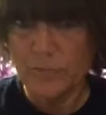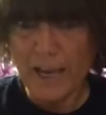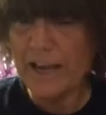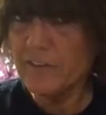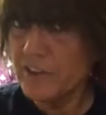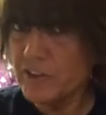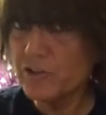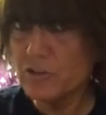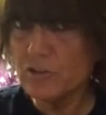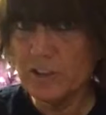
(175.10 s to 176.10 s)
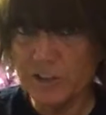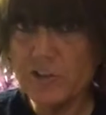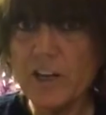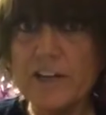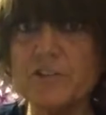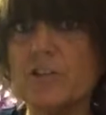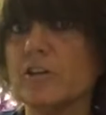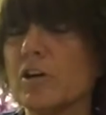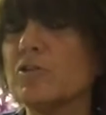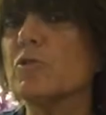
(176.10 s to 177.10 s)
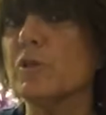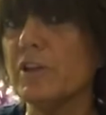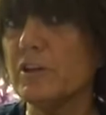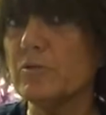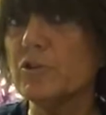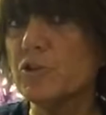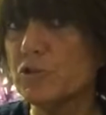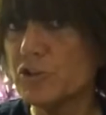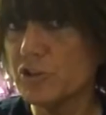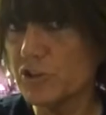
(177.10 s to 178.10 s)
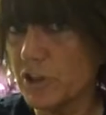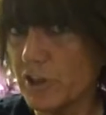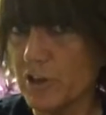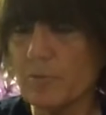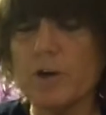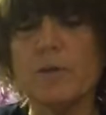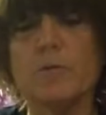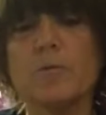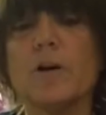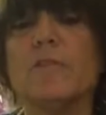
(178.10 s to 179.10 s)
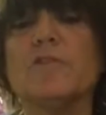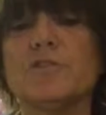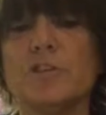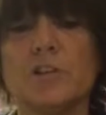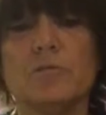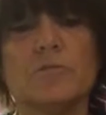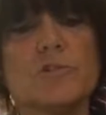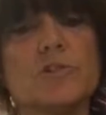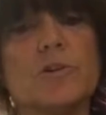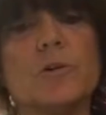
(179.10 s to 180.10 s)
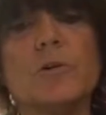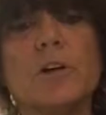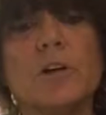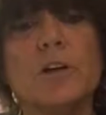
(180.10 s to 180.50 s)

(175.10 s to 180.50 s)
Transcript: had these insights, and also he was used to studying Bible prophecy. So